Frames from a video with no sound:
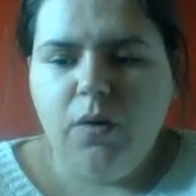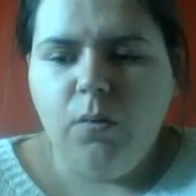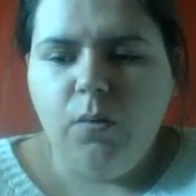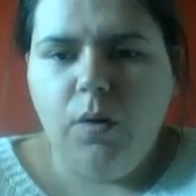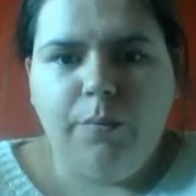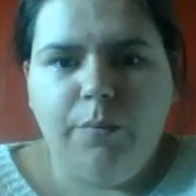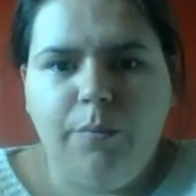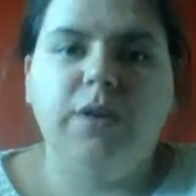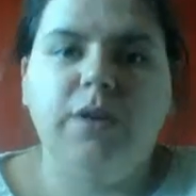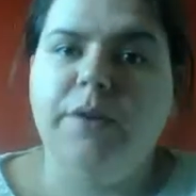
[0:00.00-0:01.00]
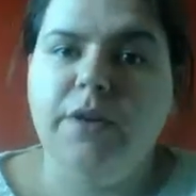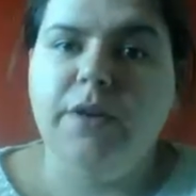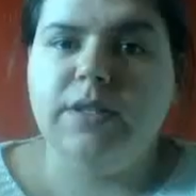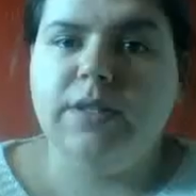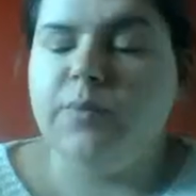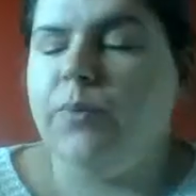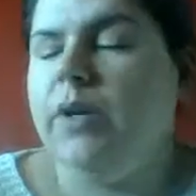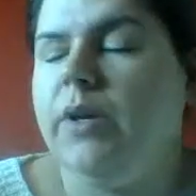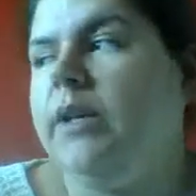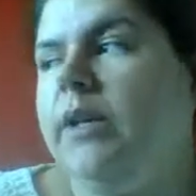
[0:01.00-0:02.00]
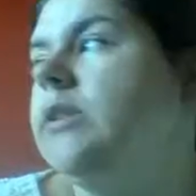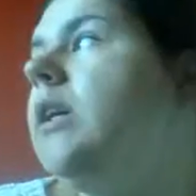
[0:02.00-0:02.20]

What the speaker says: what products I'll be using at this point now.